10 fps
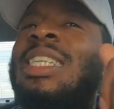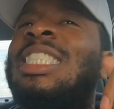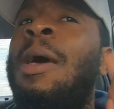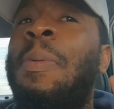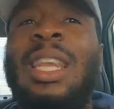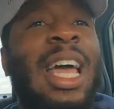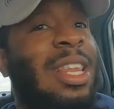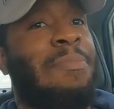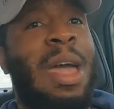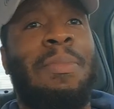been tipping
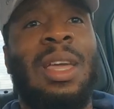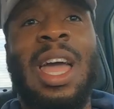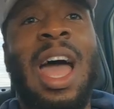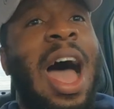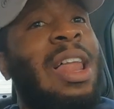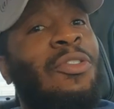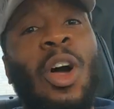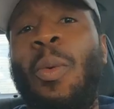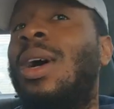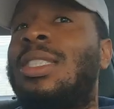lately, baby. I don't
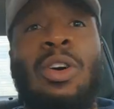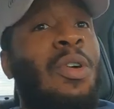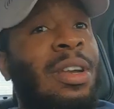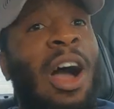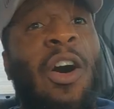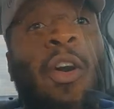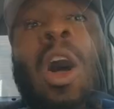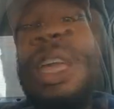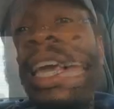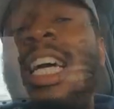know what's going on.
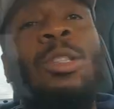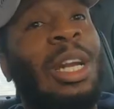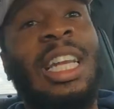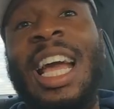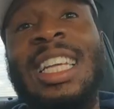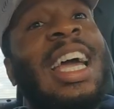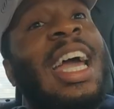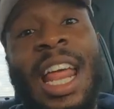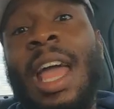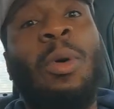It is what it is.
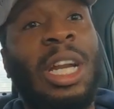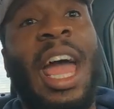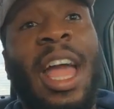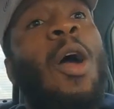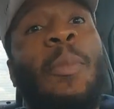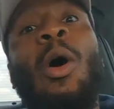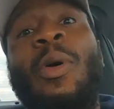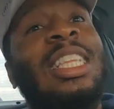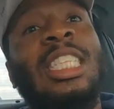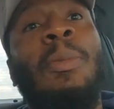It ain't what it ain't. We
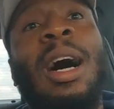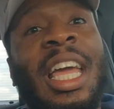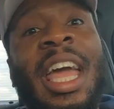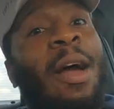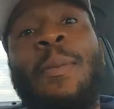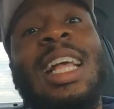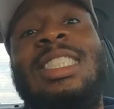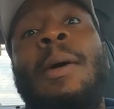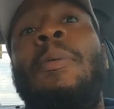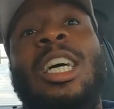gonna get this money and we
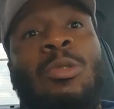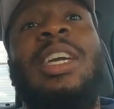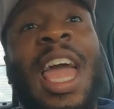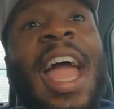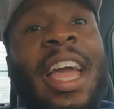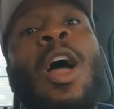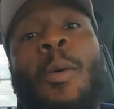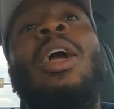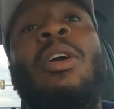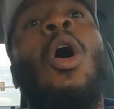ain't stopping because we can't.
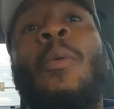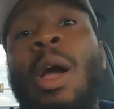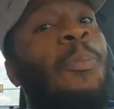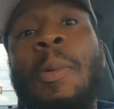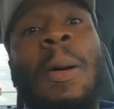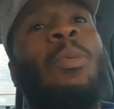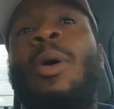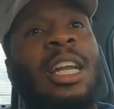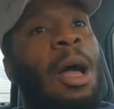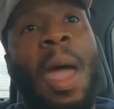We we gonna about to
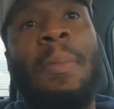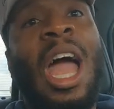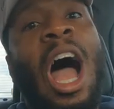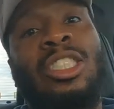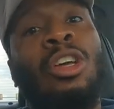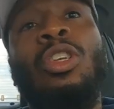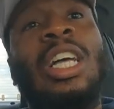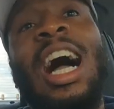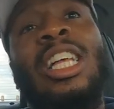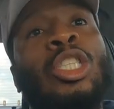run it up, baby. I told
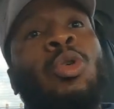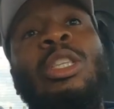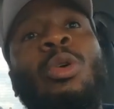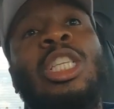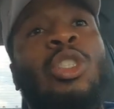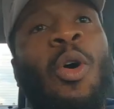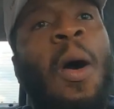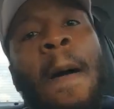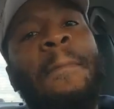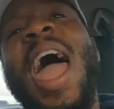you guys,
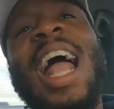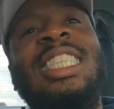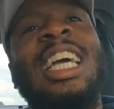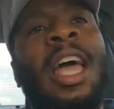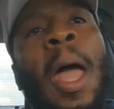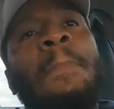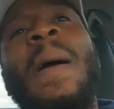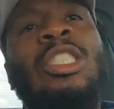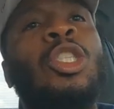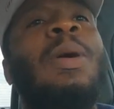2022 bag season.
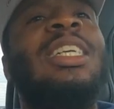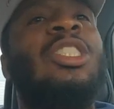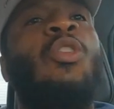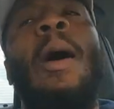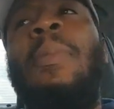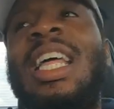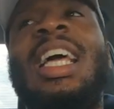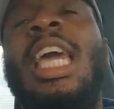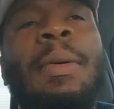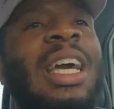Make sure you smash that subscribe button.
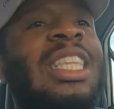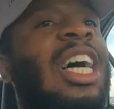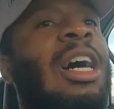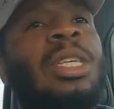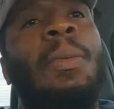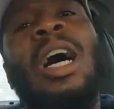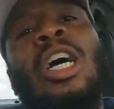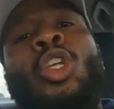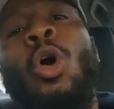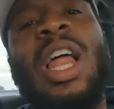Give me a thumbs up.
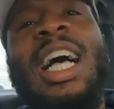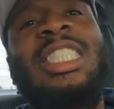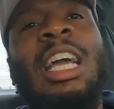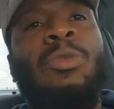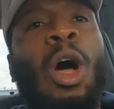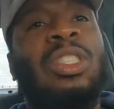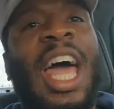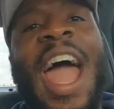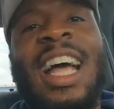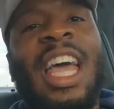Do not skip those
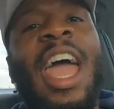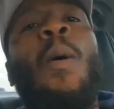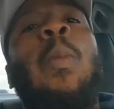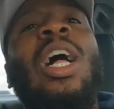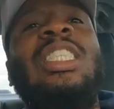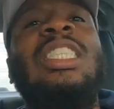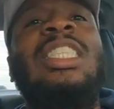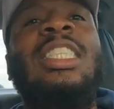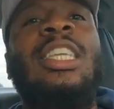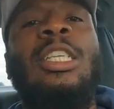ads and watch us
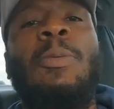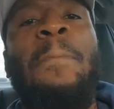get to this